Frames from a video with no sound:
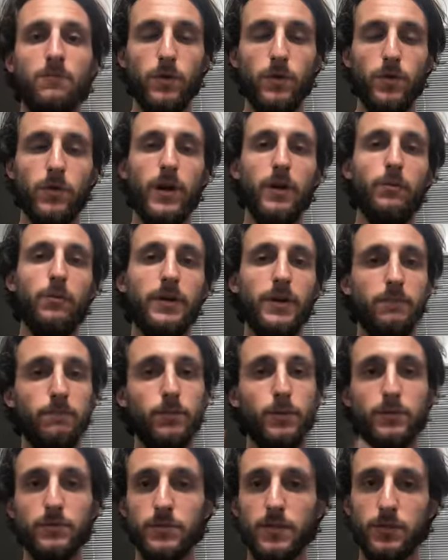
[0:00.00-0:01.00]
we were able to
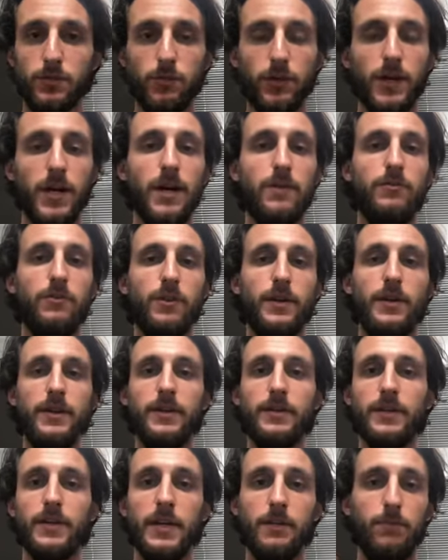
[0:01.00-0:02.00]
boost his
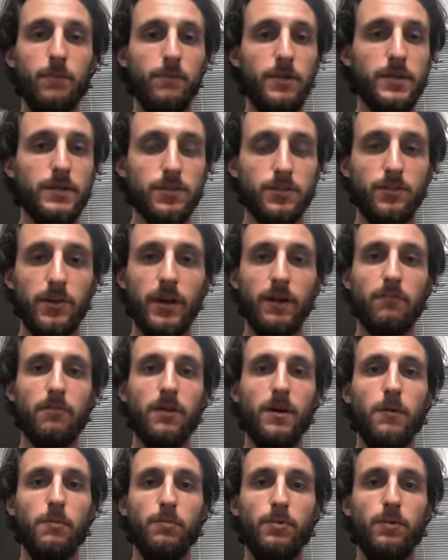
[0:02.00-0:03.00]
recovery, keep him, his
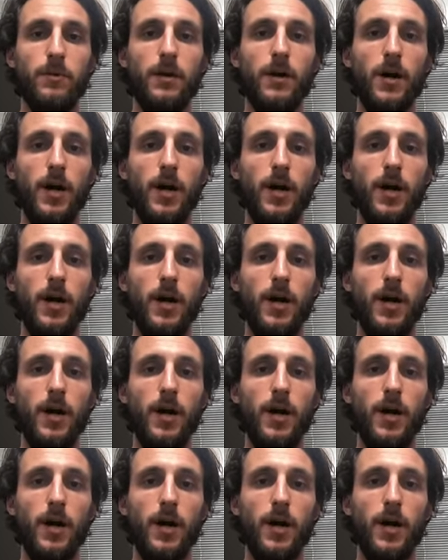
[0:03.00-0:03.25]
strength up.